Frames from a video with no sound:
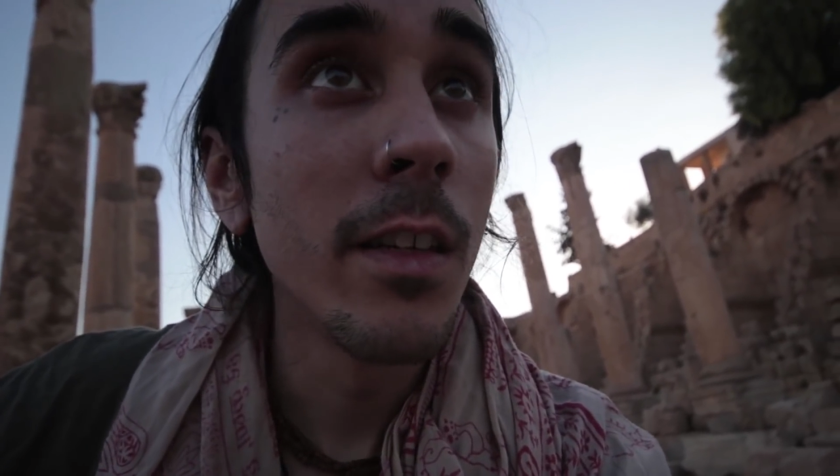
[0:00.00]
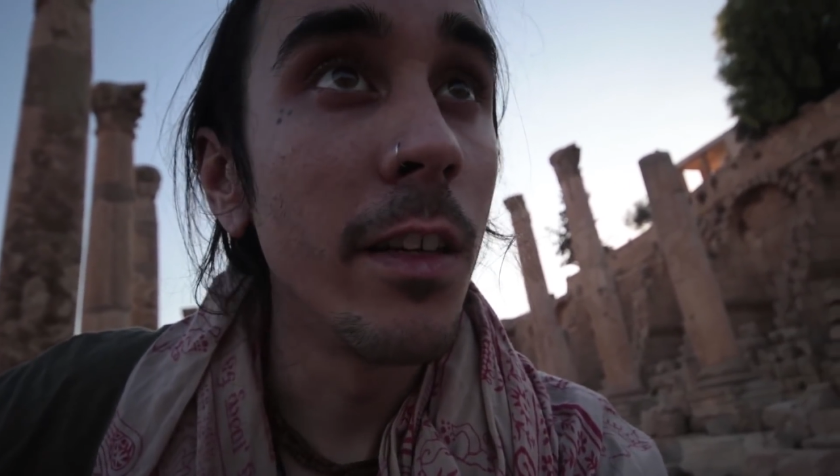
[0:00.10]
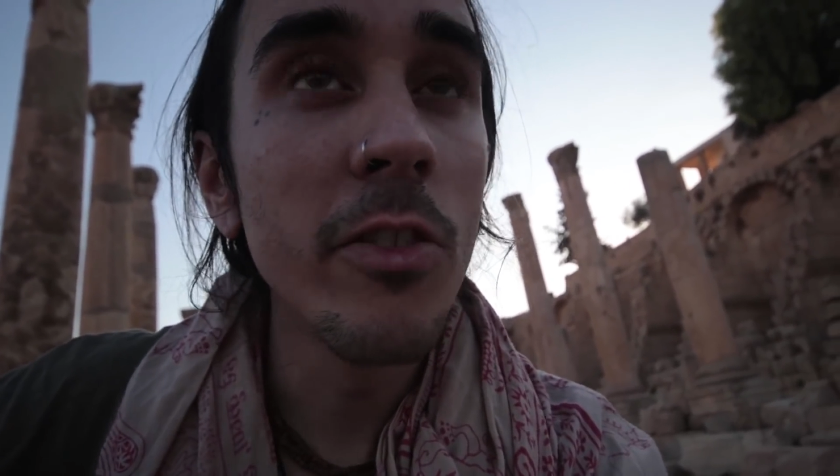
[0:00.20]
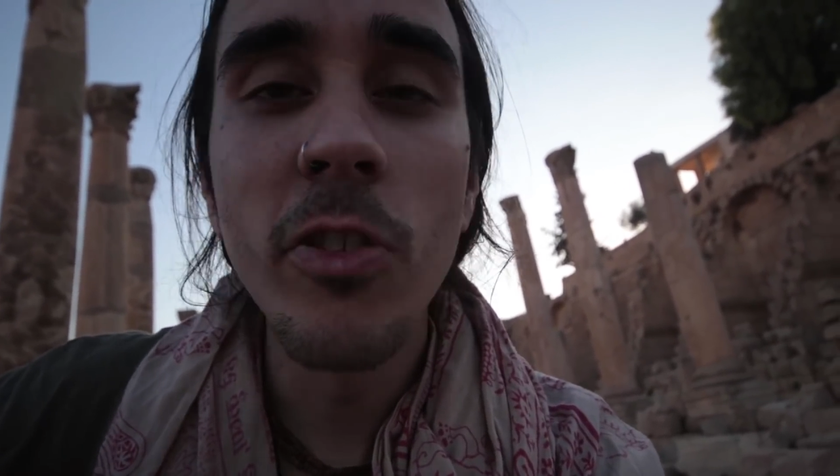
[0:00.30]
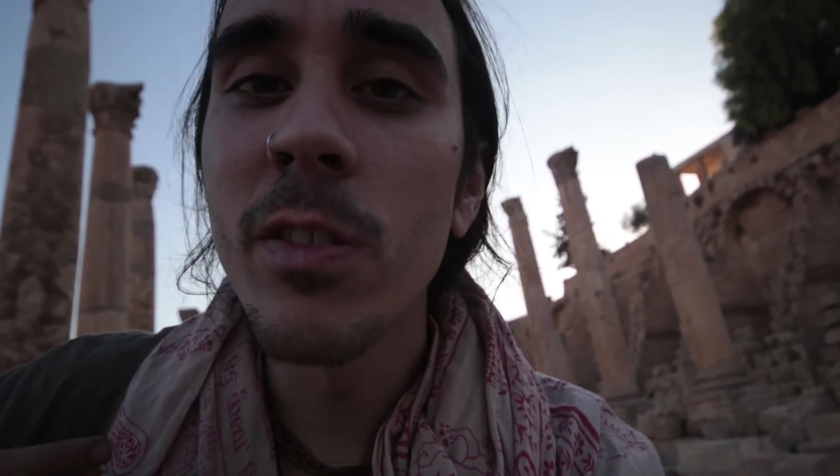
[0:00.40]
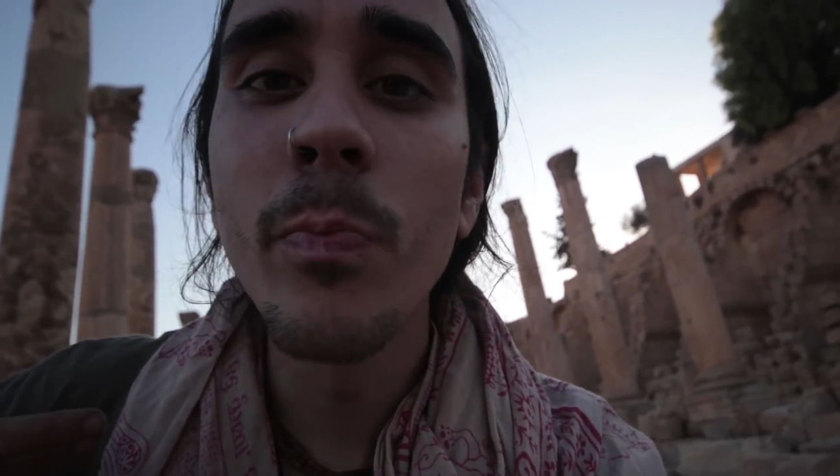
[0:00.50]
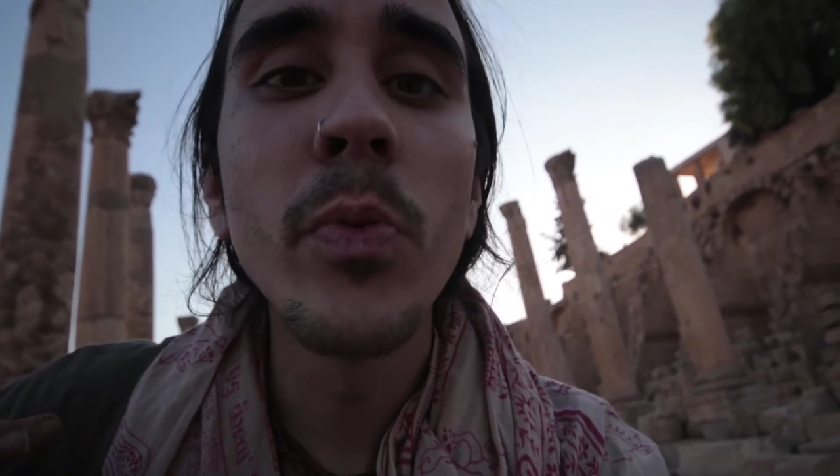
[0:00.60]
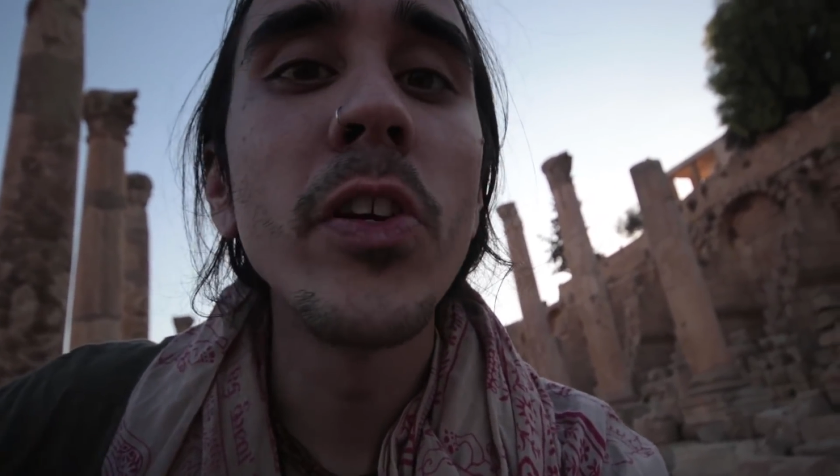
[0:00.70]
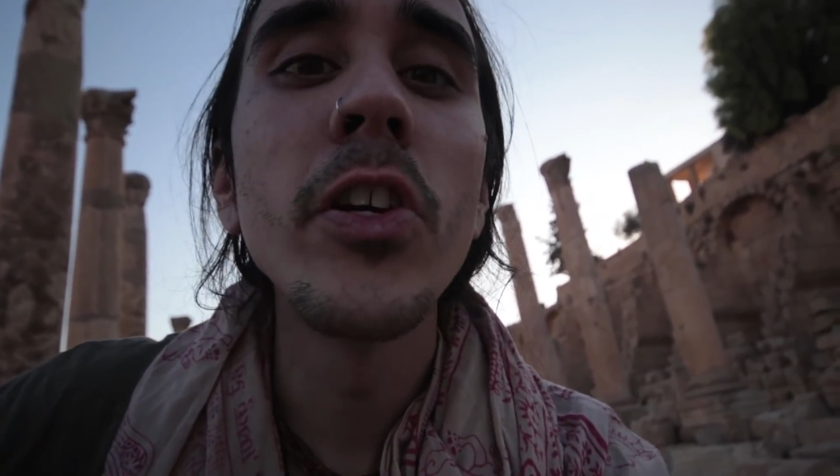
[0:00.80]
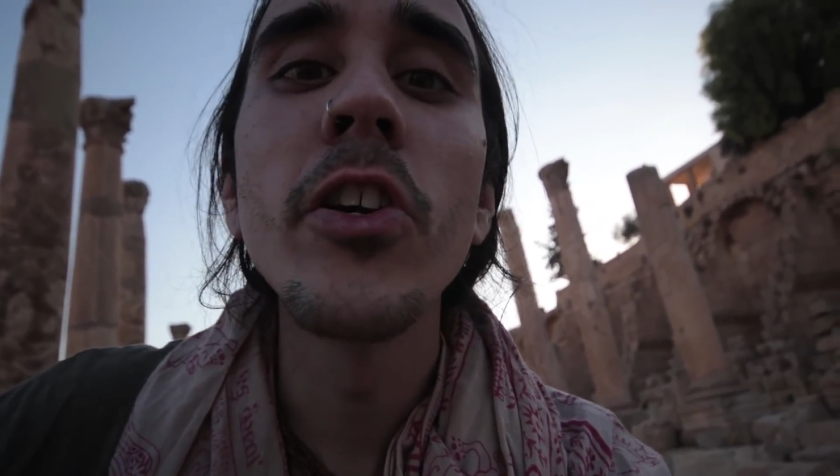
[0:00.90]
is just
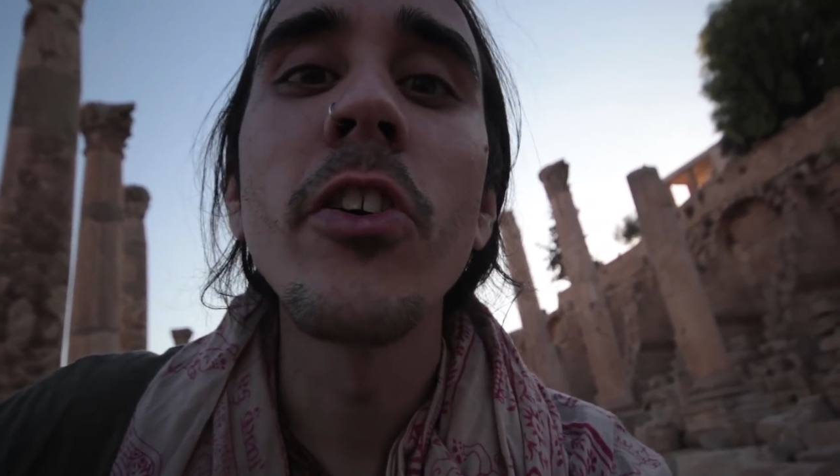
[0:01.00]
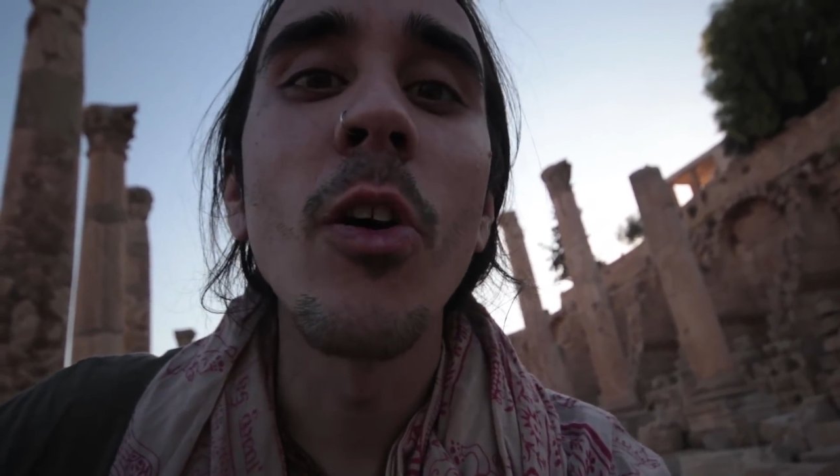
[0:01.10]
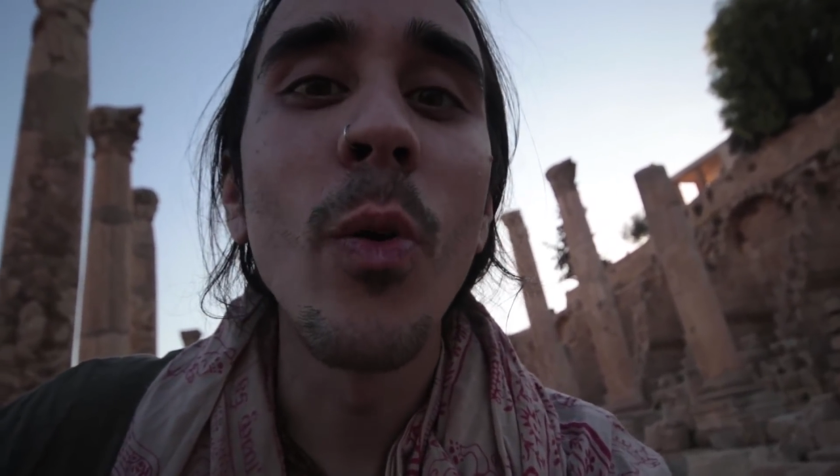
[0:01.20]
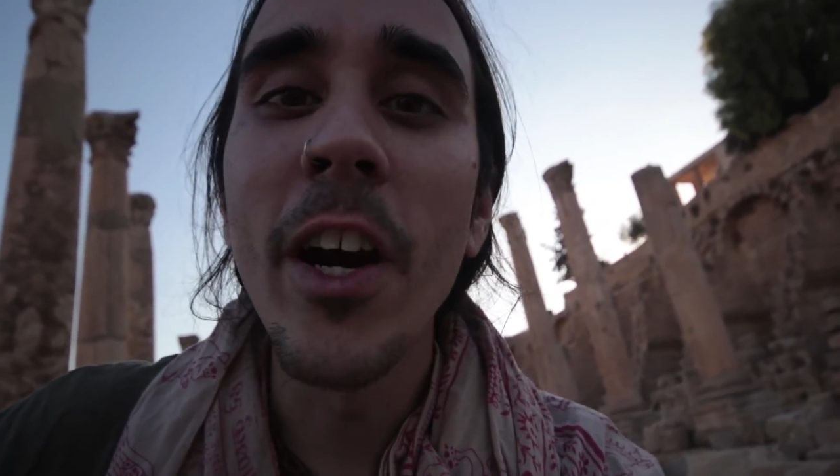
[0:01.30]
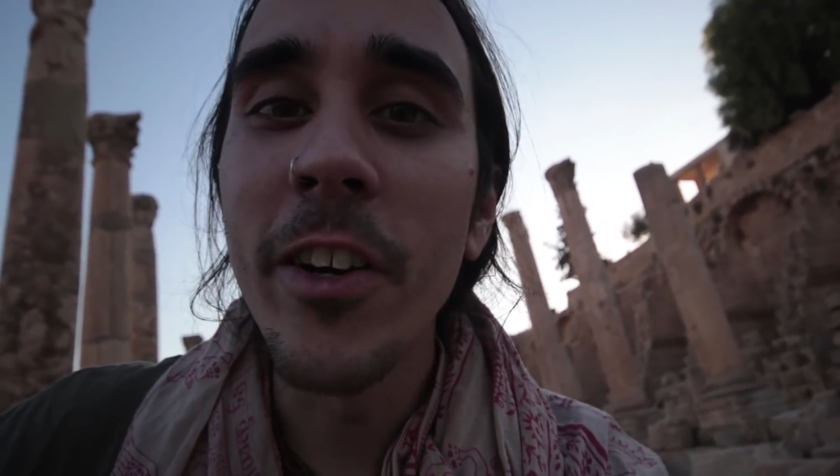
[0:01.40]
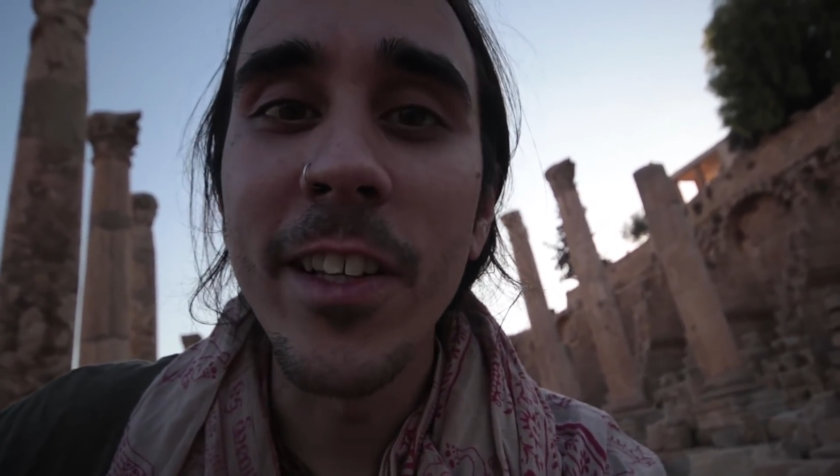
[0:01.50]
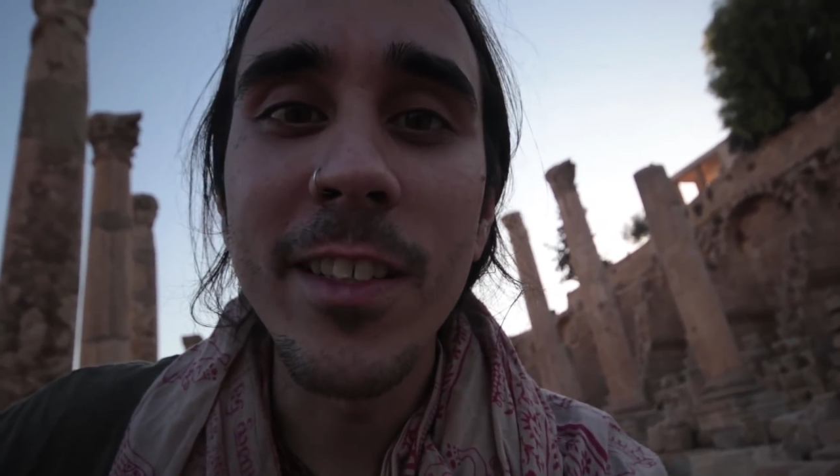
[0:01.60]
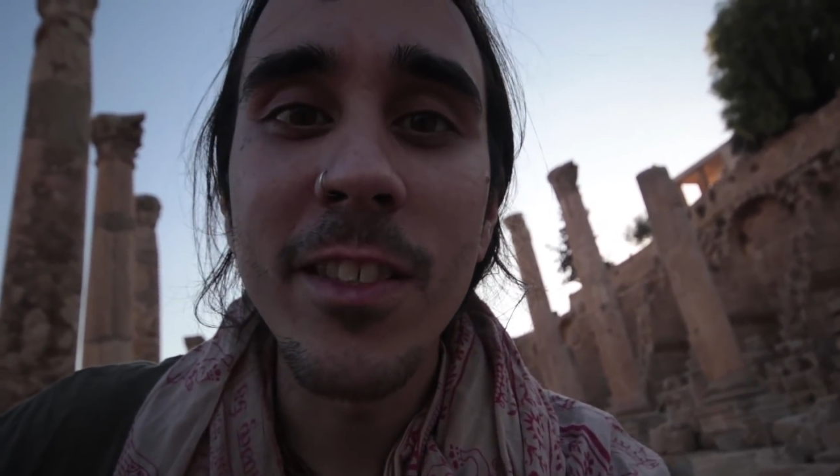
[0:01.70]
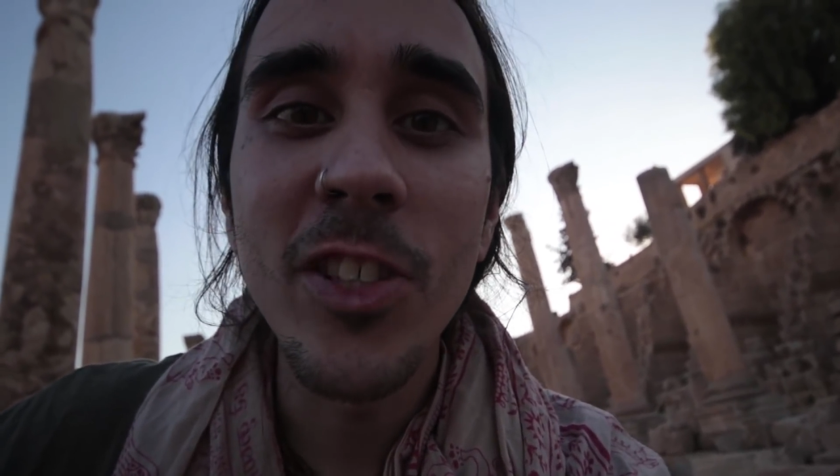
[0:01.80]
pure awareness,